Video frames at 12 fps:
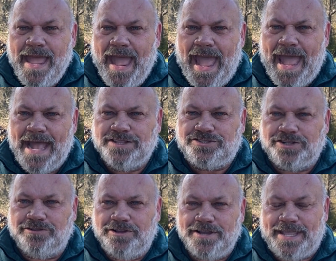and
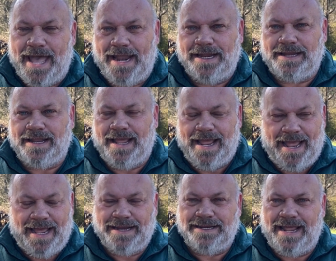to look at it
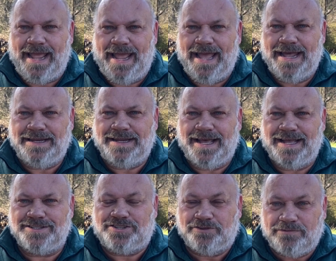and
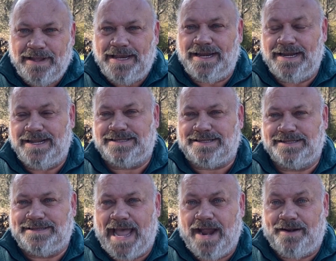to read it in its
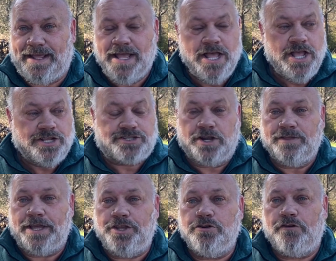entirety so
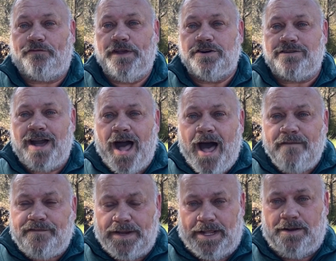that you'll feel
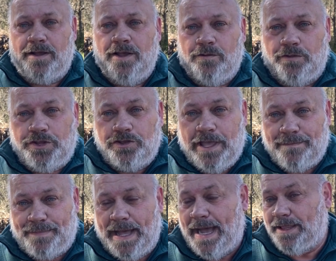confident when you
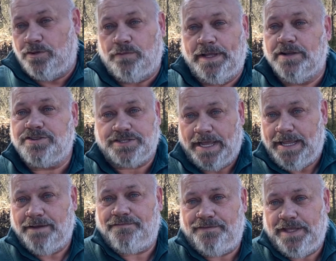get behind the wheel, say,
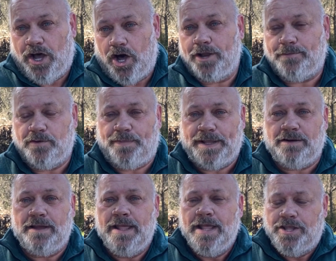of the
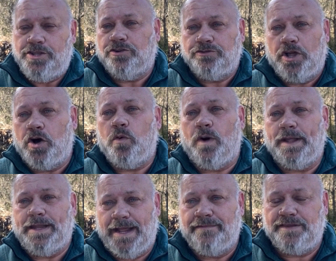automobile, you'll know
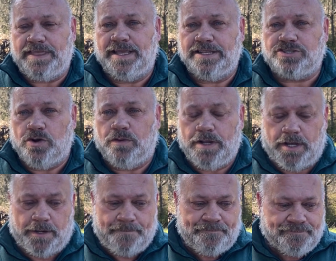what everything is going on.